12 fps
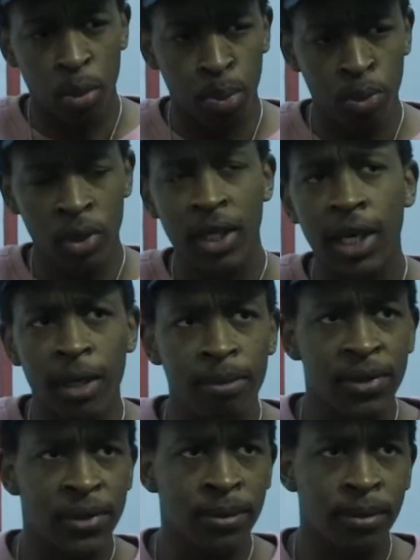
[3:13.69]
the boot
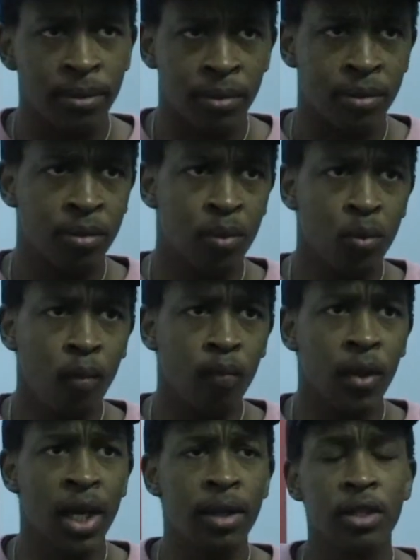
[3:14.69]
camps
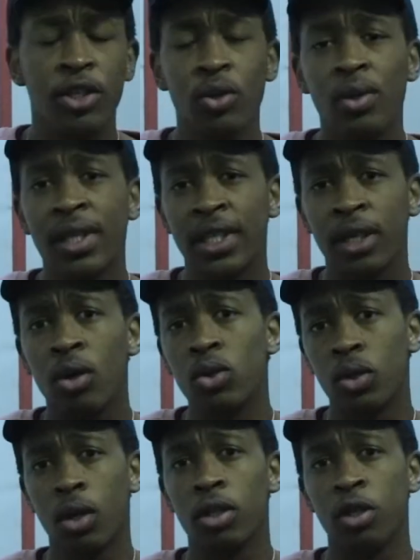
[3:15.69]
and the students, and I
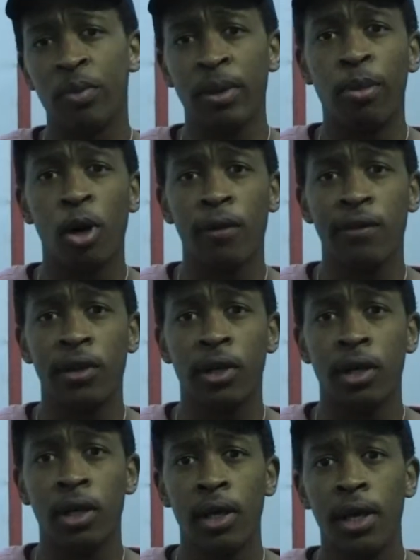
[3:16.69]
also got to be part of
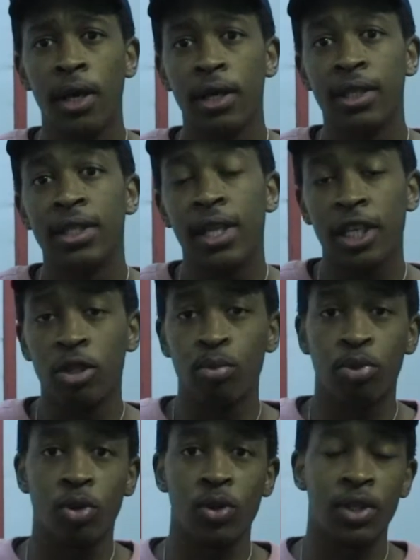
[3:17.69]
the selection
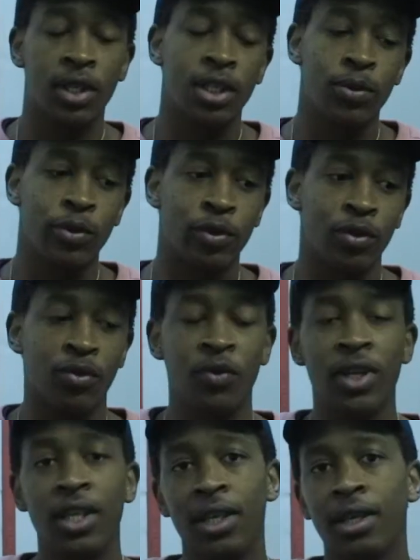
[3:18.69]
process, which was
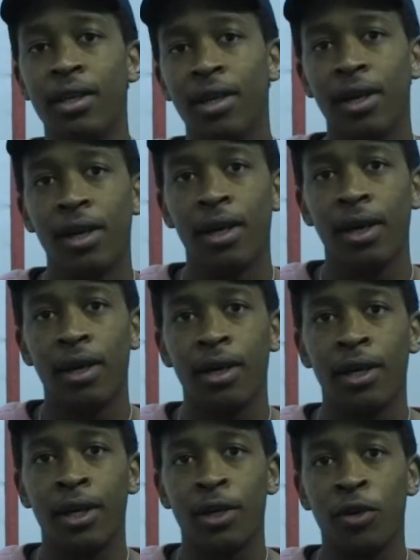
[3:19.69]
really
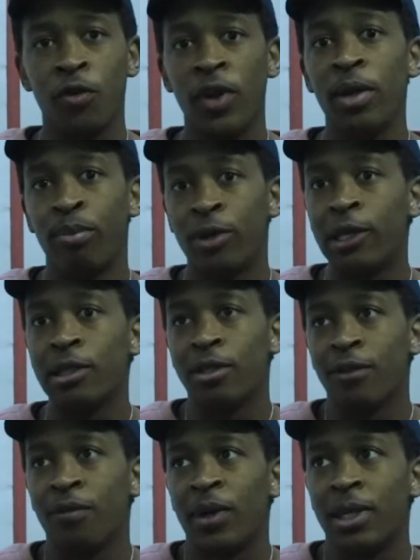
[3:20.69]
a great part
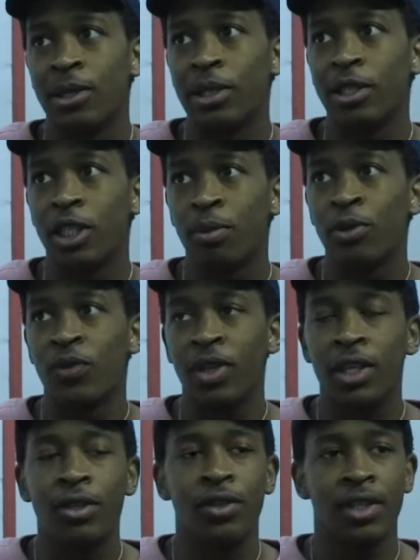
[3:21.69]
of my internship. It was
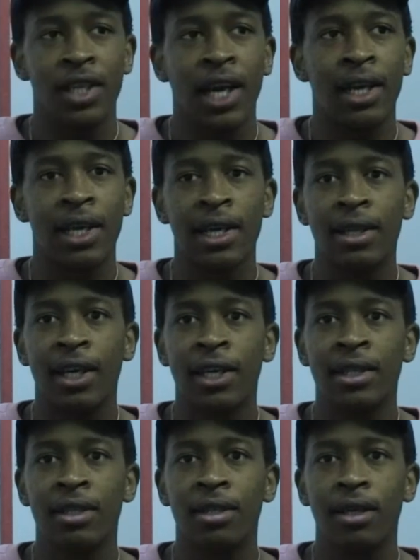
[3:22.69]
really interesting. I liked
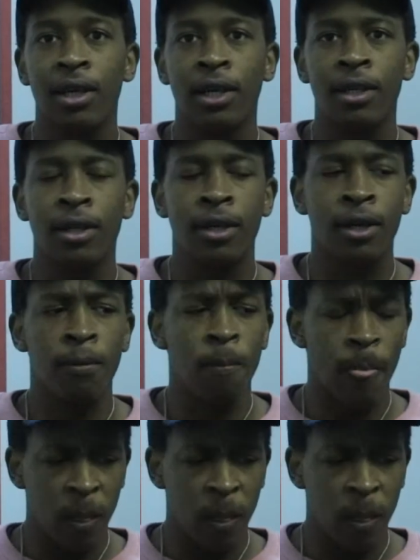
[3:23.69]
that. And uh,